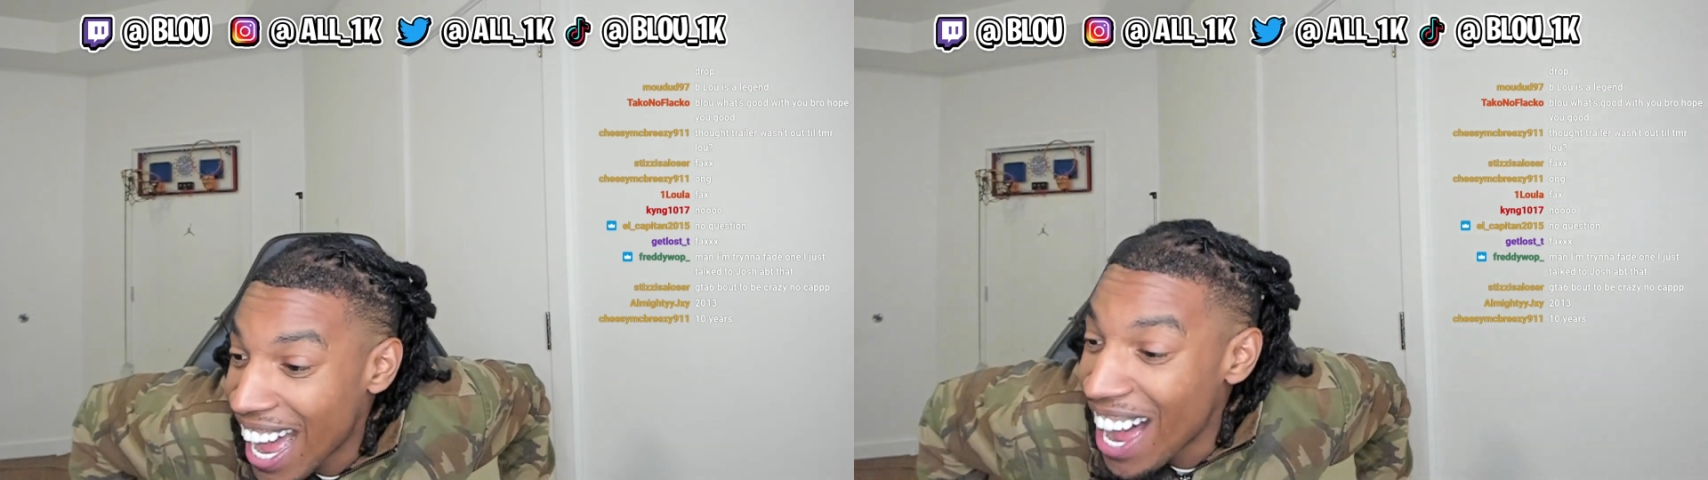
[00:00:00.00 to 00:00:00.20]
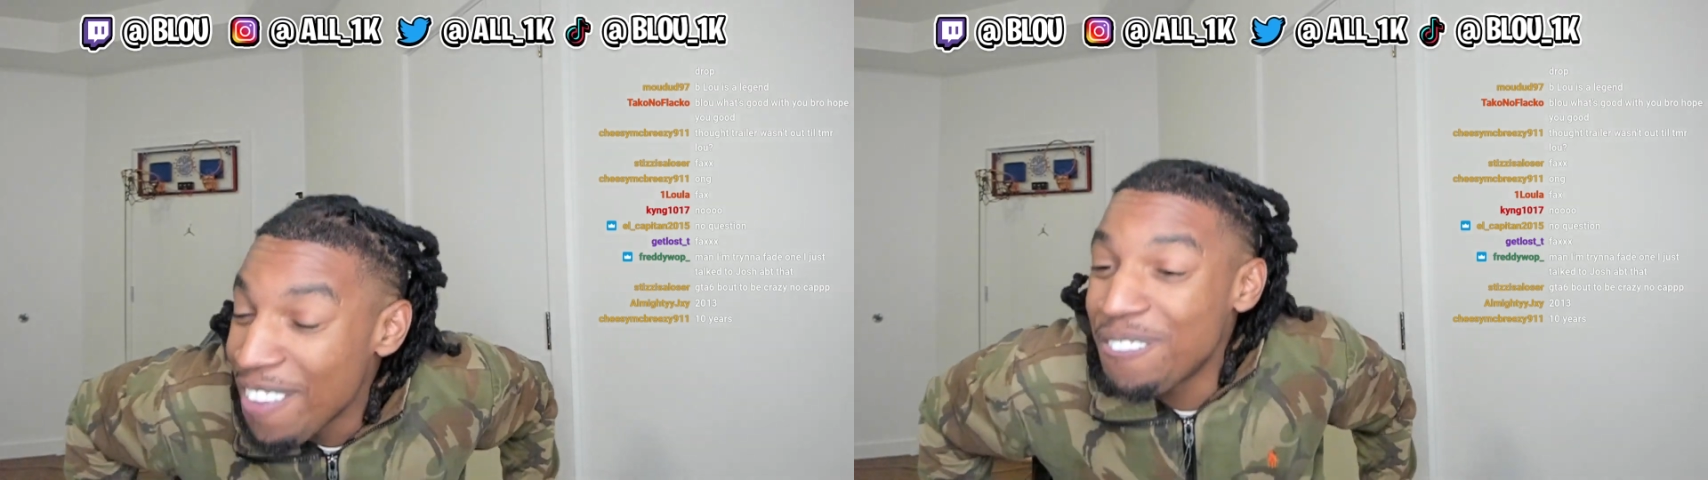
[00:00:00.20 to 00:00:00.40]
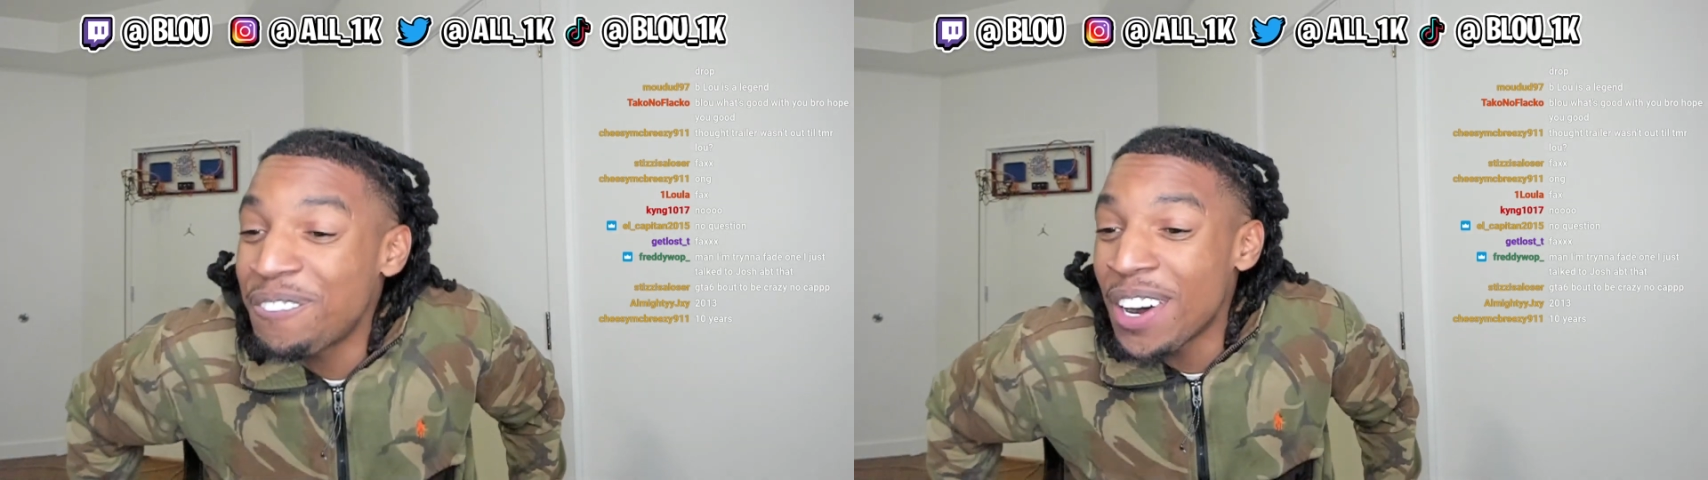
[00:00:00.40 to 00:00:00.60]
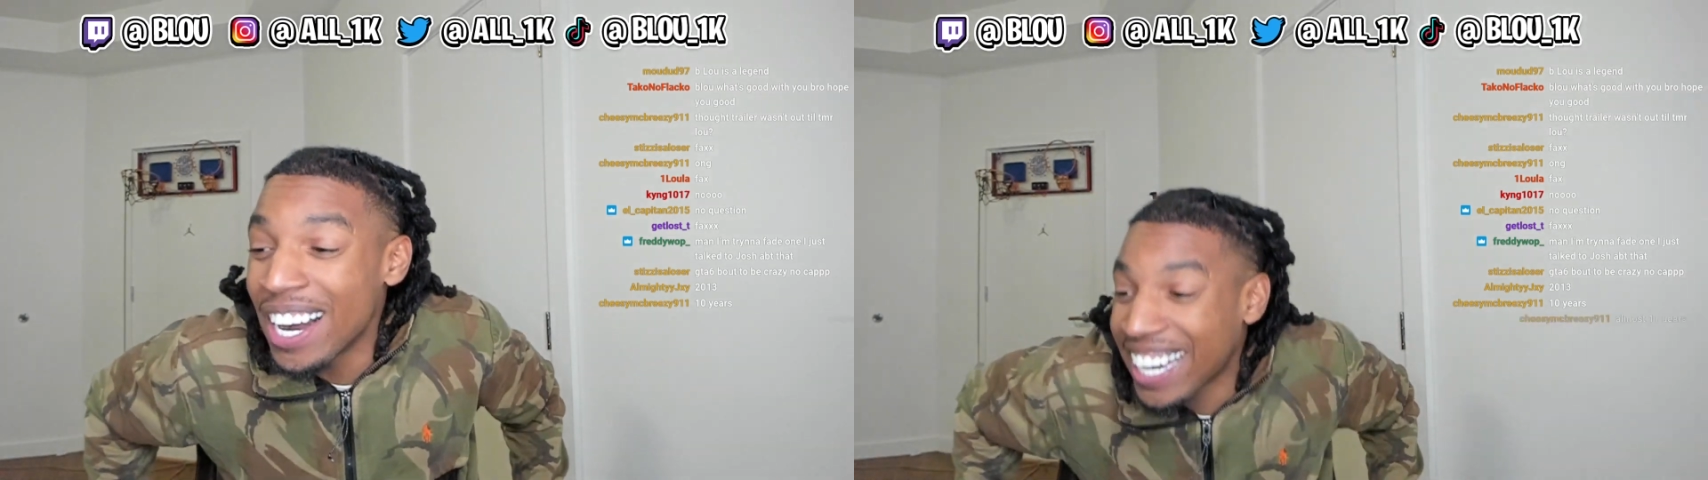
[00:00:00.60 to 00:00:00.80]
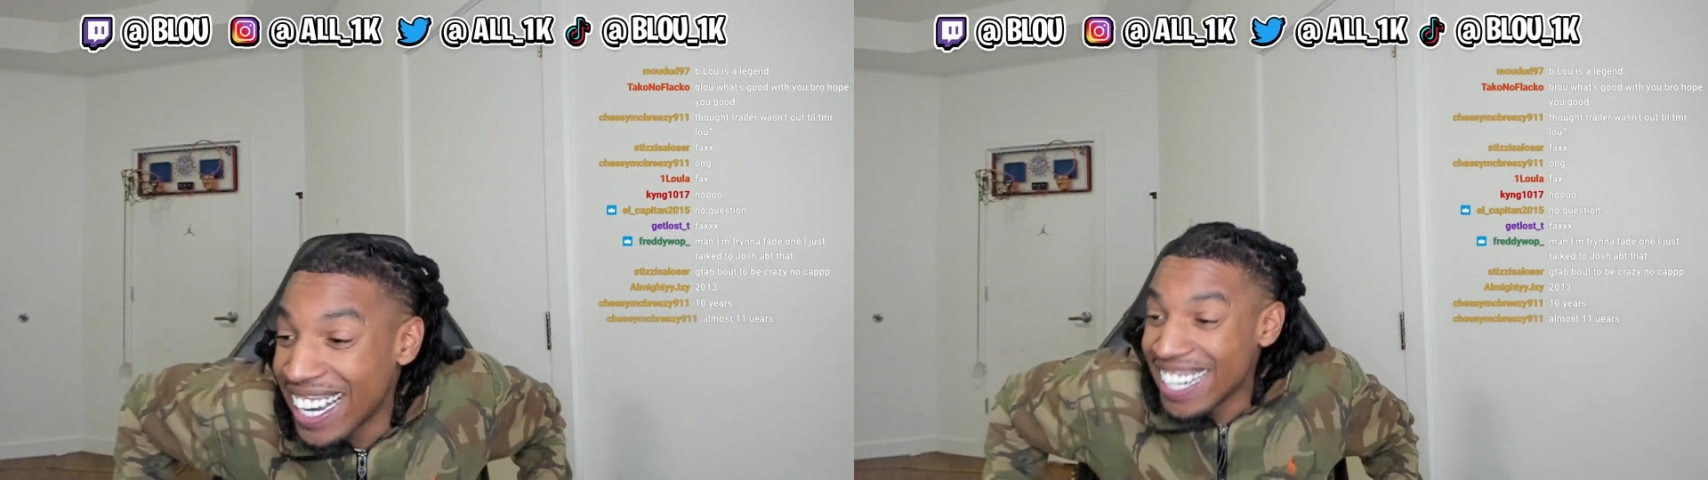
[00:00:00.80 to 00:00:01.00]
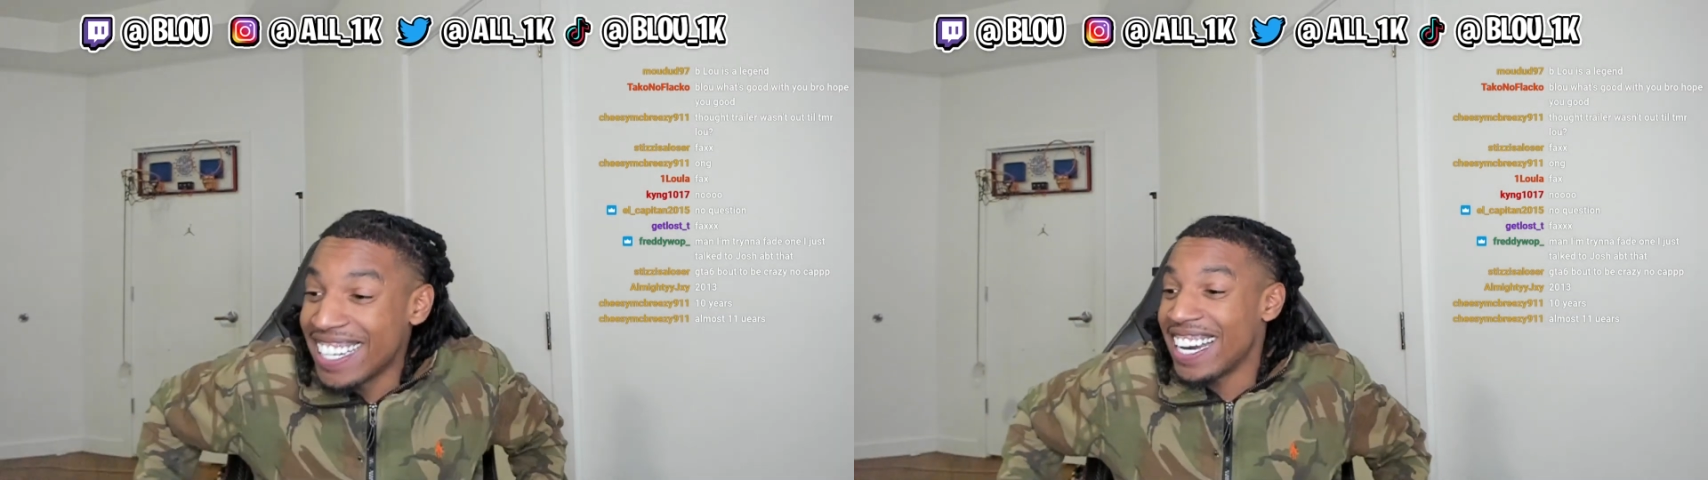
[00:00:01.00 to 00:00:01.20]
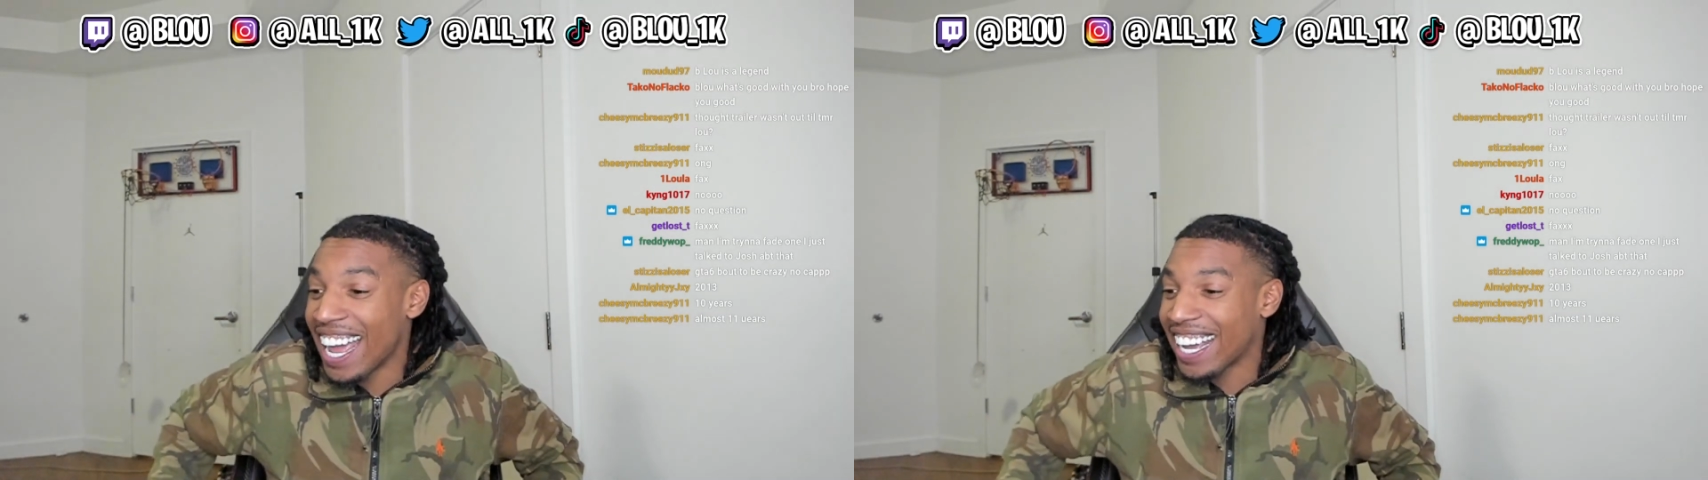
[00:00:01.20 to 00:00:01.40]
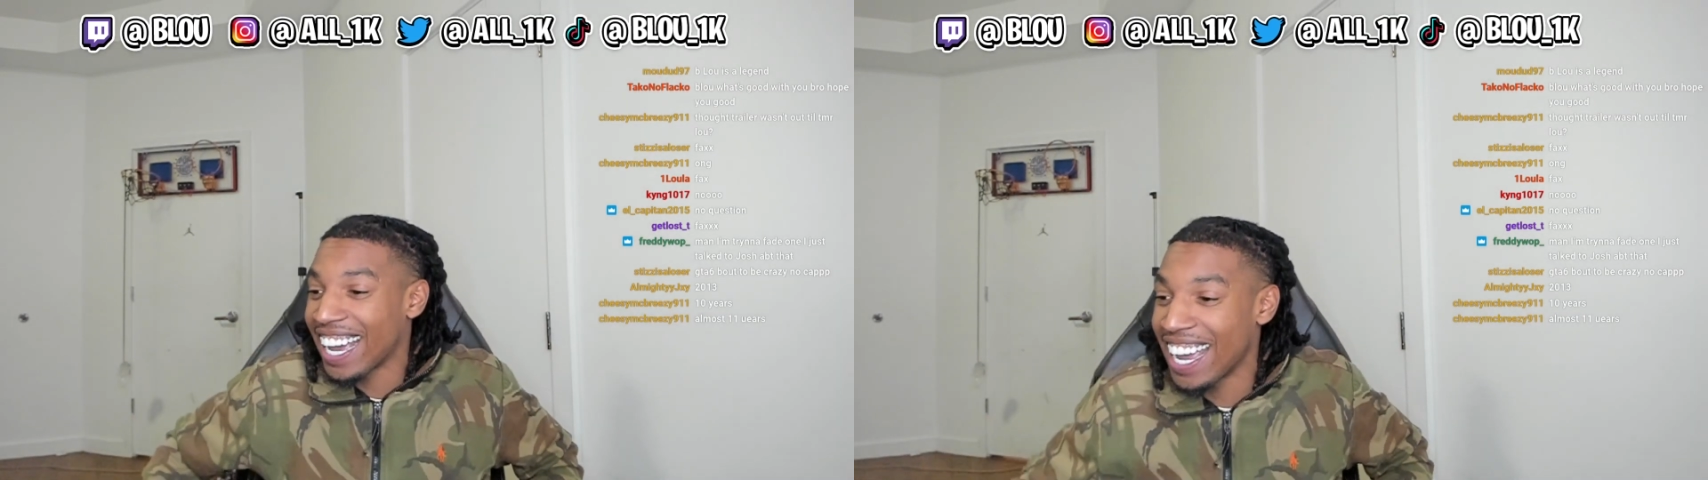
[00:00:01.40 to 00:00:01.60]
A fucking
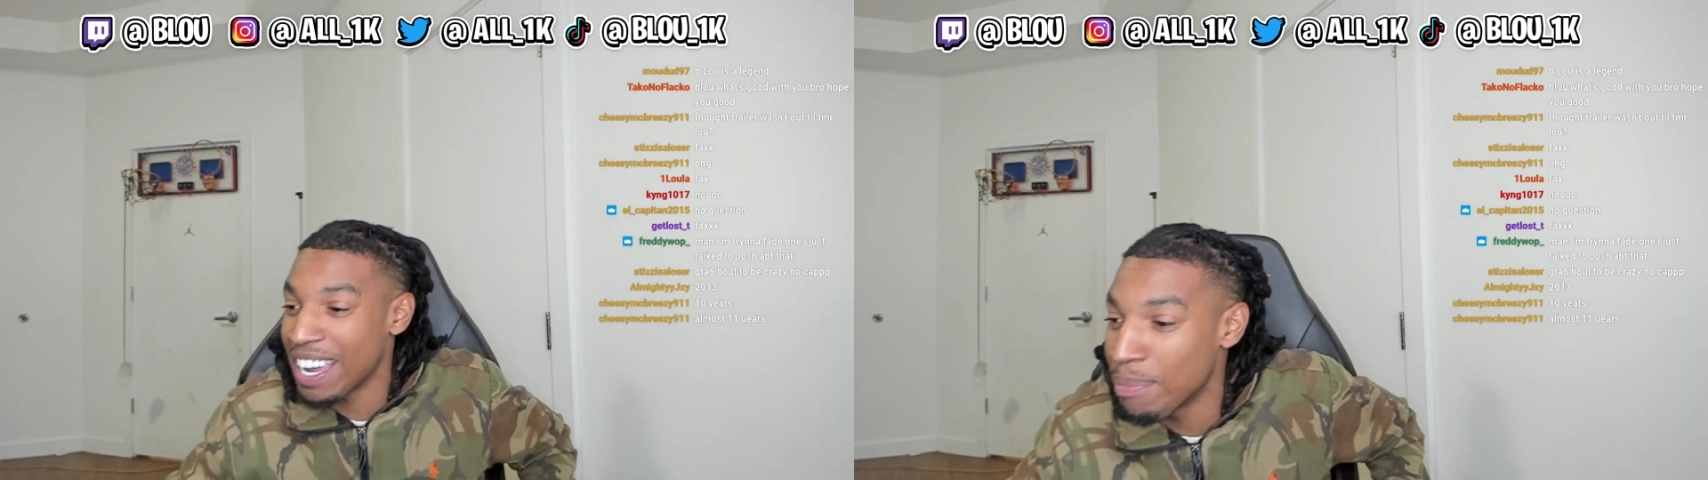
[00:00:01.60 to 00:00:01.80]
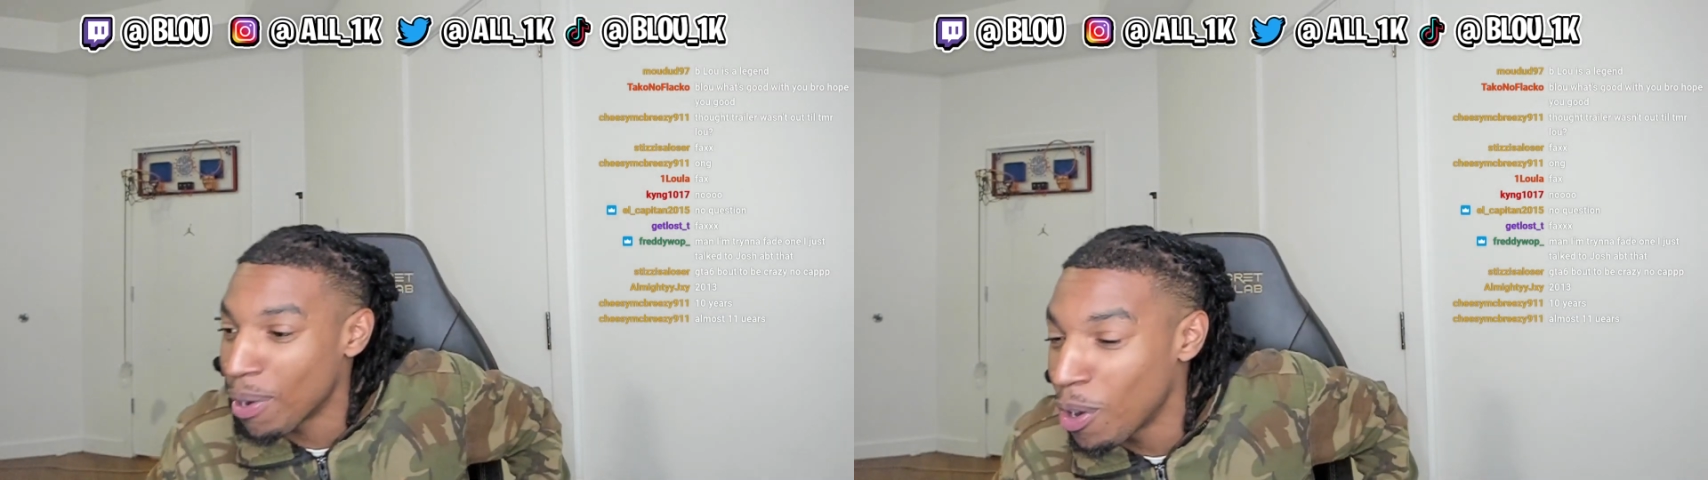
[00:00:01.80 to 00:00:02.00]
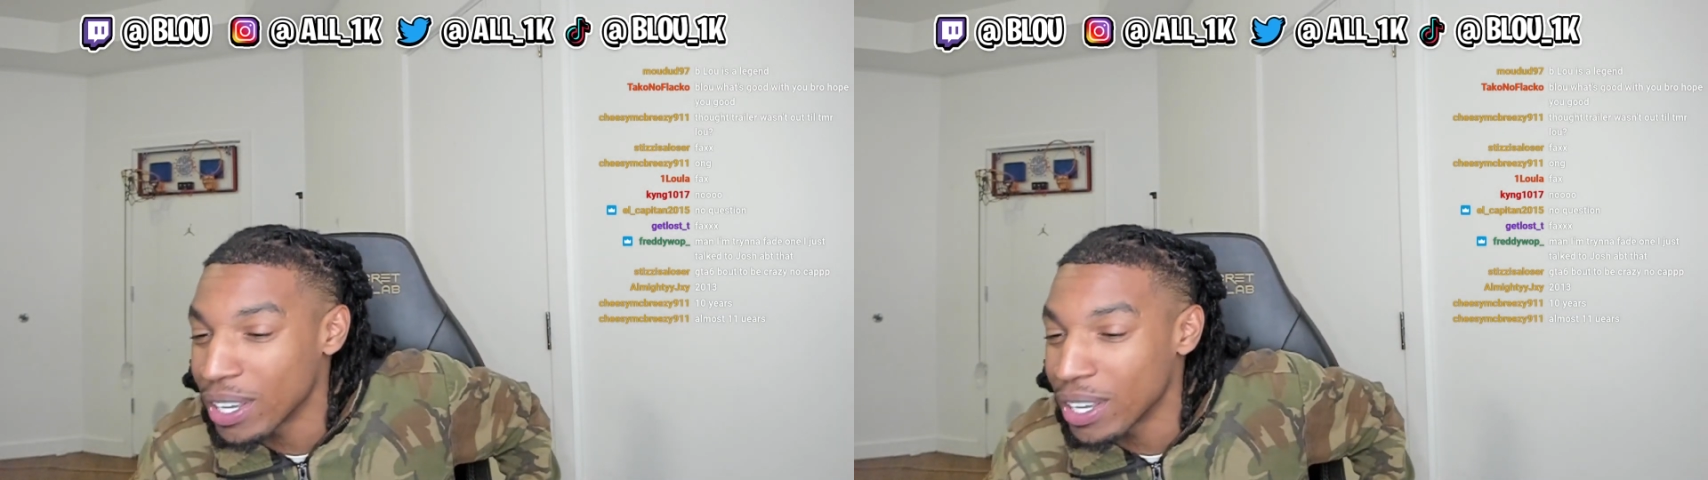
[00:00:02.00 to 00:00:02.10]
decade, bro.